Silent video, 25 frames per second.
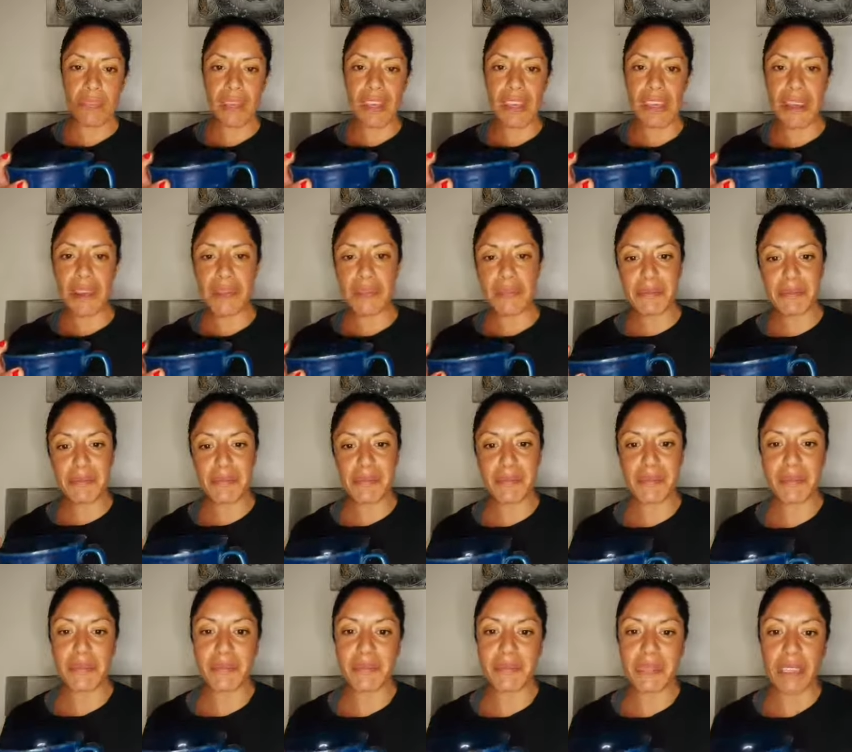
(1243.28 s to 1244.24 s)
Yeah.
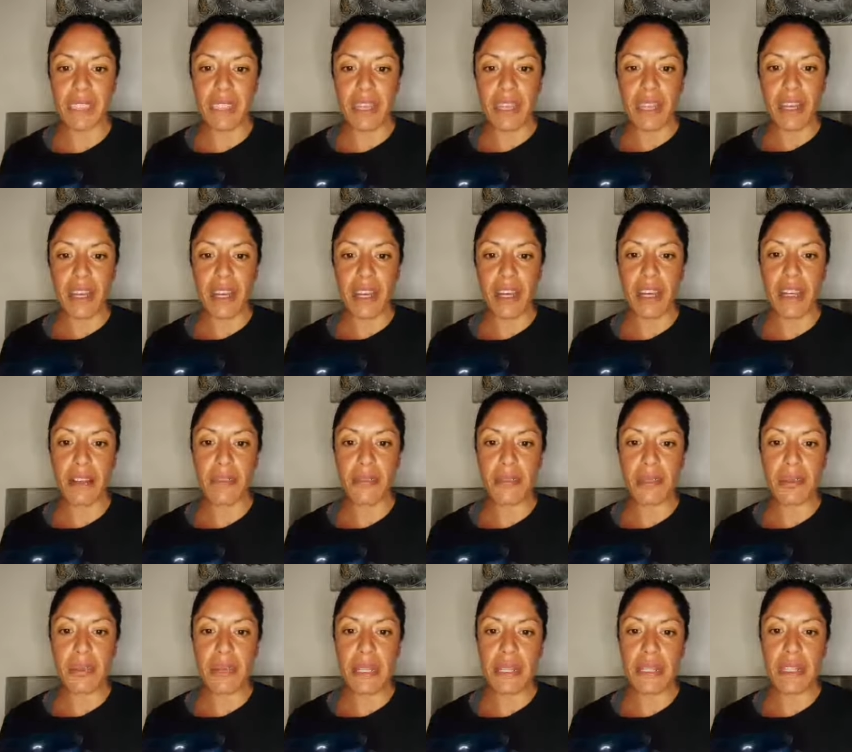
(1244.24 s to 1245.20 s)
I love
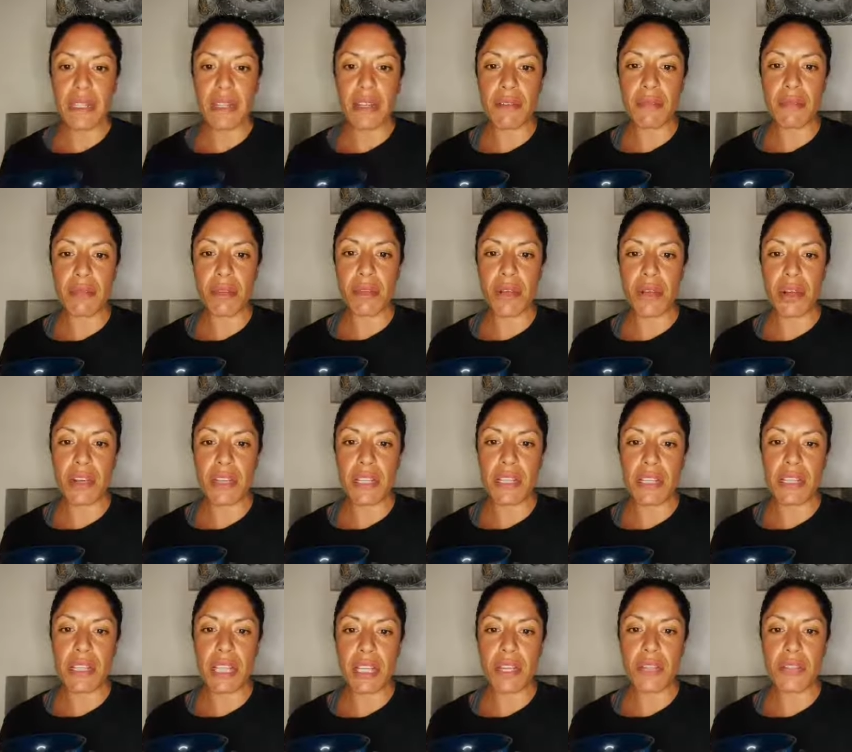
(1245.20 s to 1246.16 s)
you, Wendy. Love you
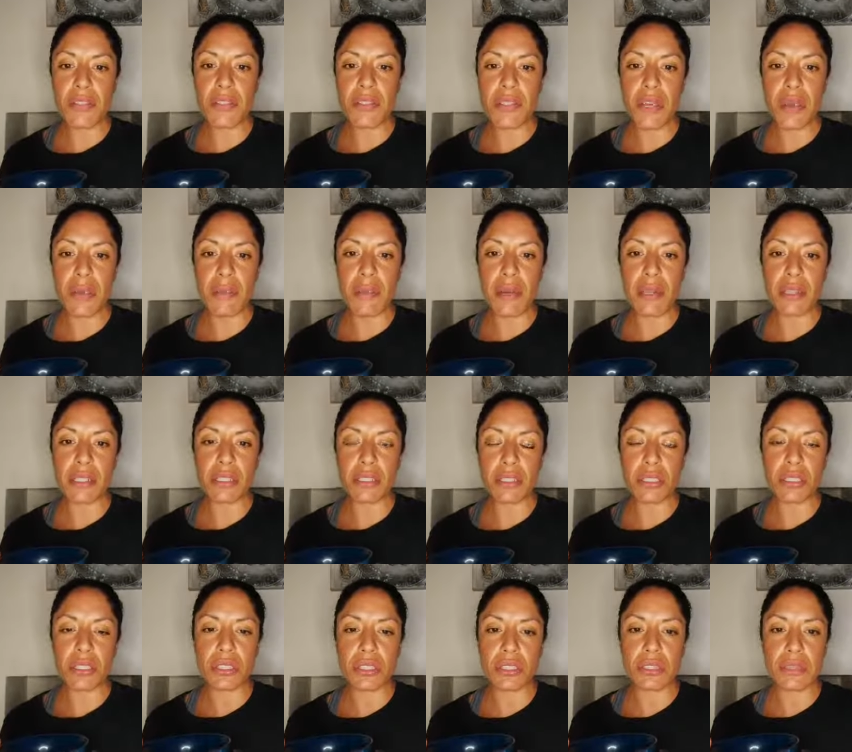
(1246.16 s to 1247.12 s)
guys. Thank you so
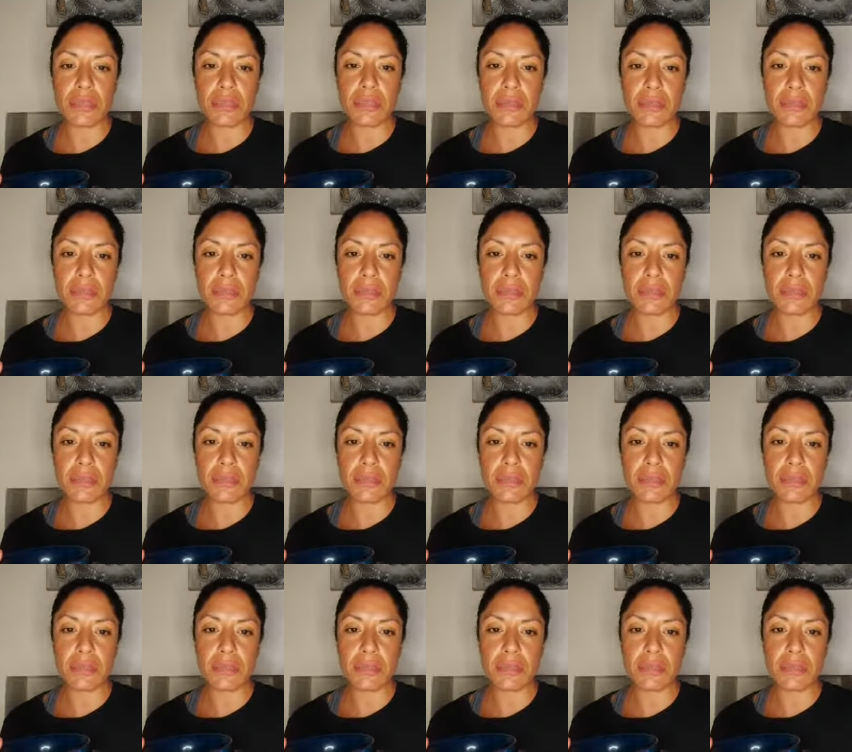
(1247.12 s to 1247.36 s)
much.